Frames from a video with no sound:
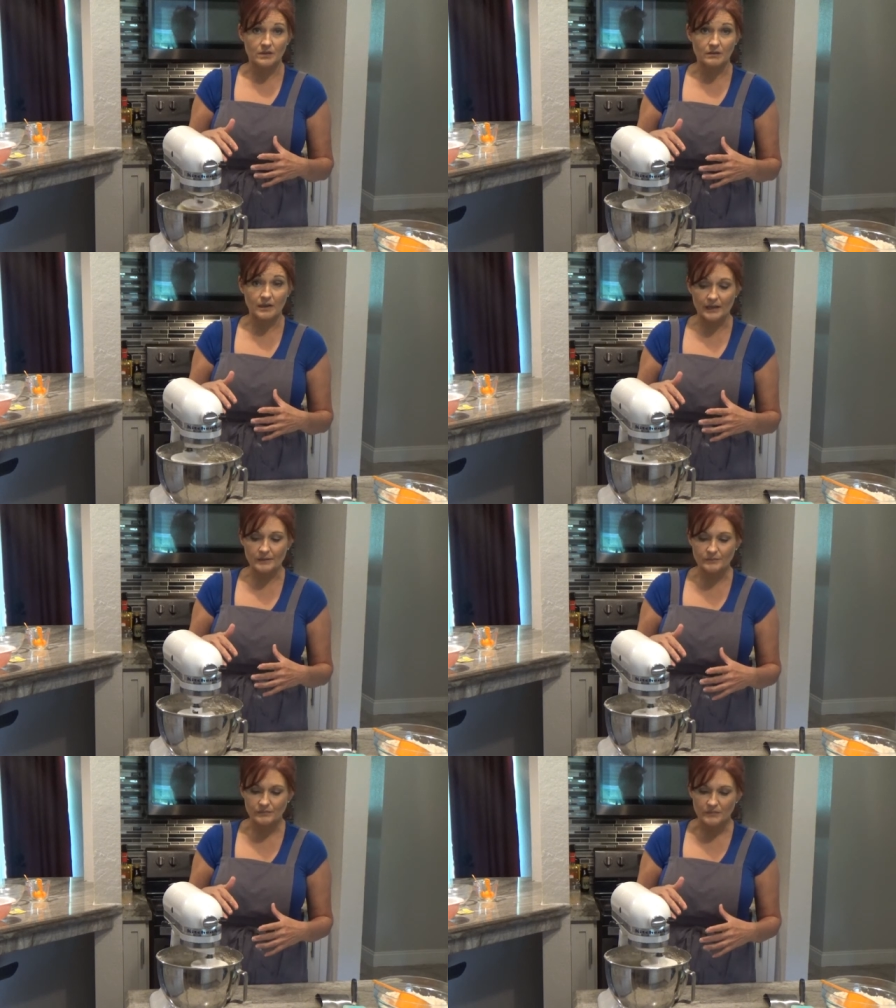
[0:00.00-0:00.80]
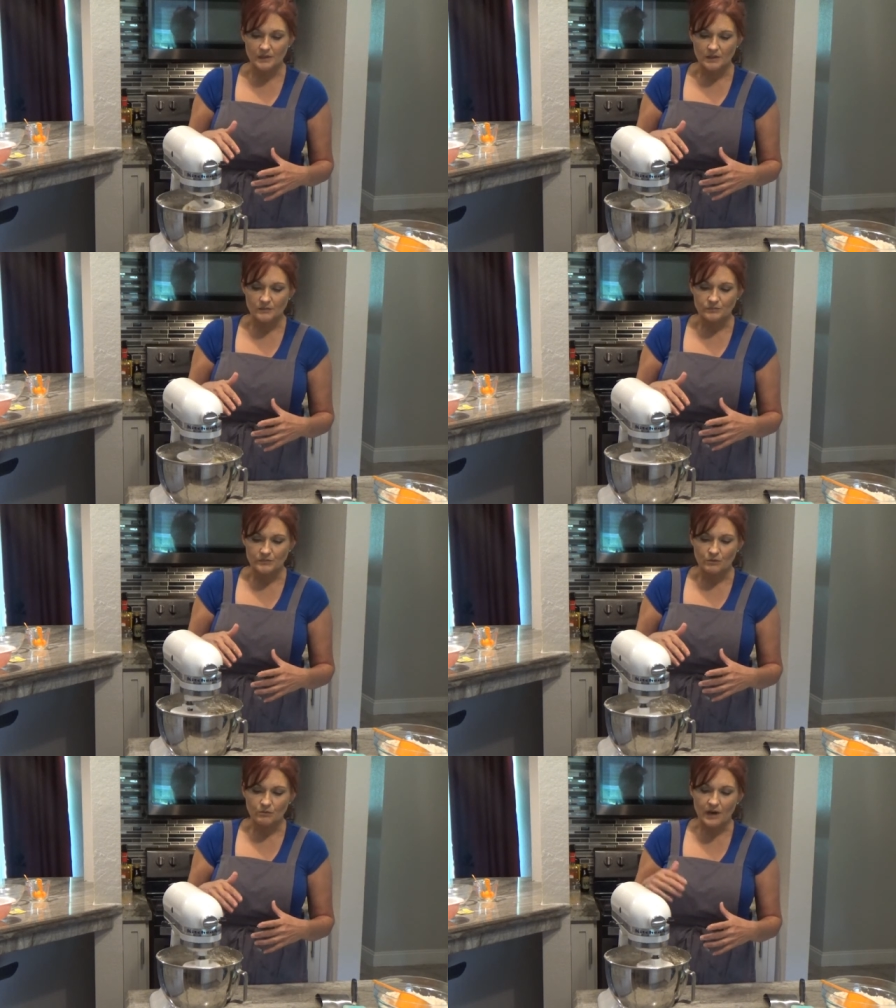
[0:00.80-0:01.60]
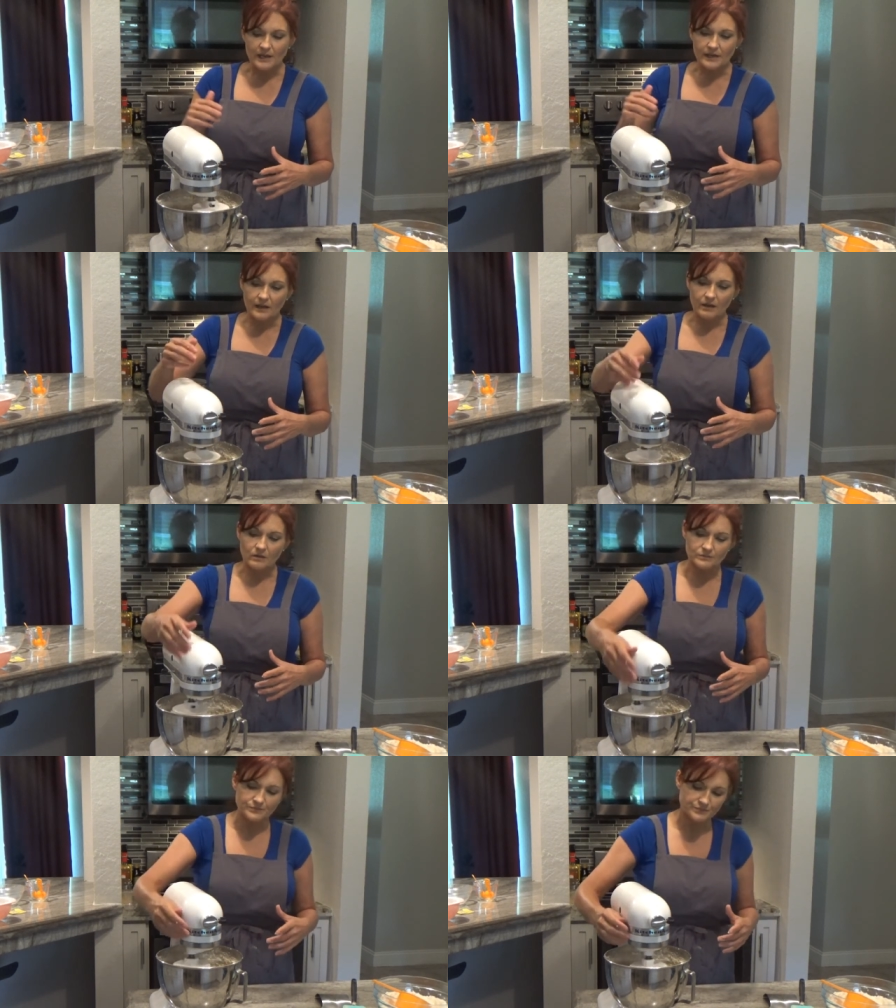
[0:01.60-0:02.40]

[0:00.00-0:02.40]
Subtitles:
Okay, right now